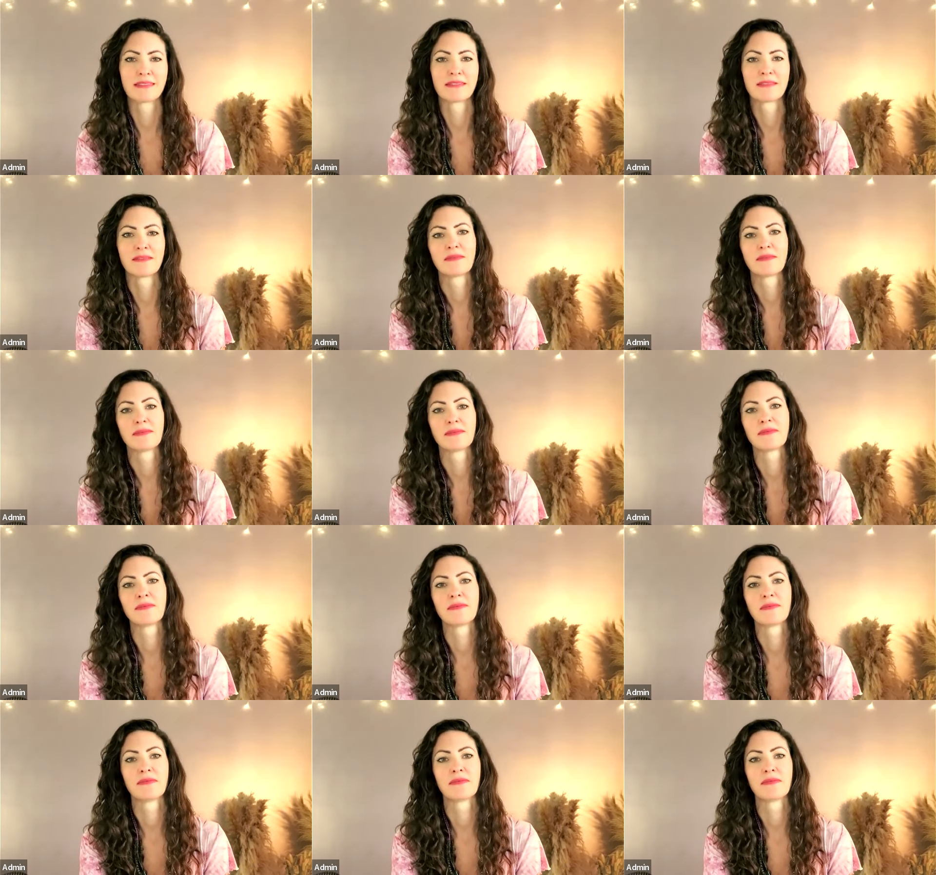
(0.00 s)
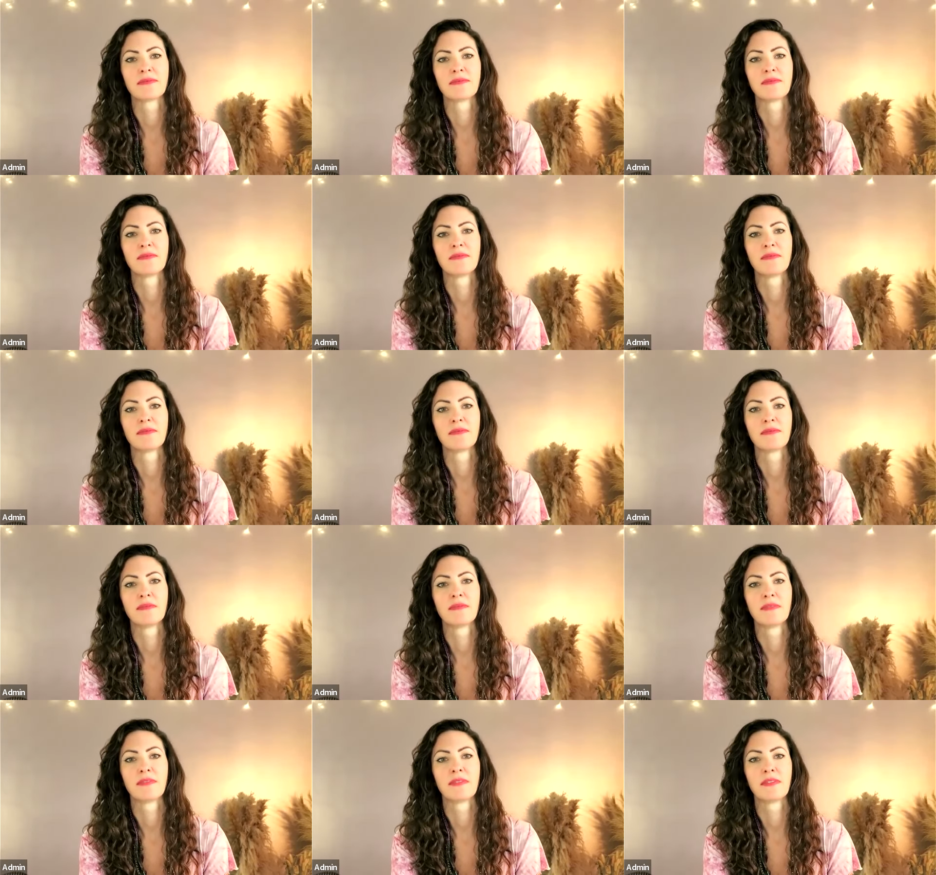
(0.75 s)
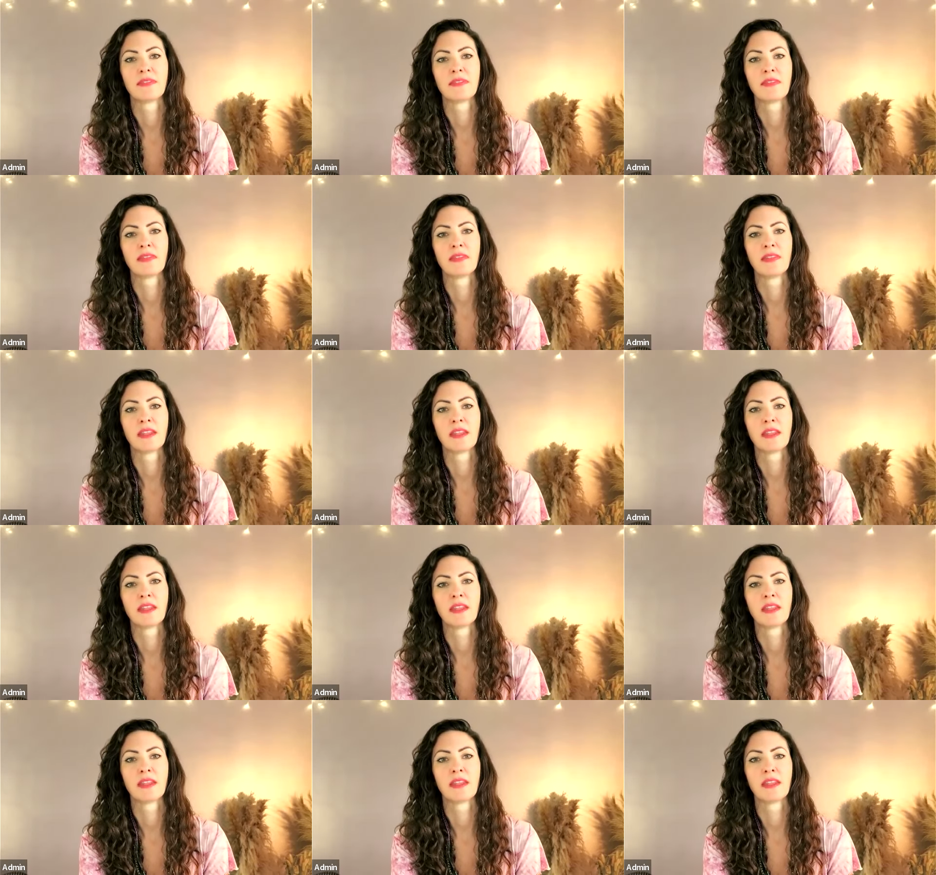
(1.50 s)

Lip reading: Nothing is said.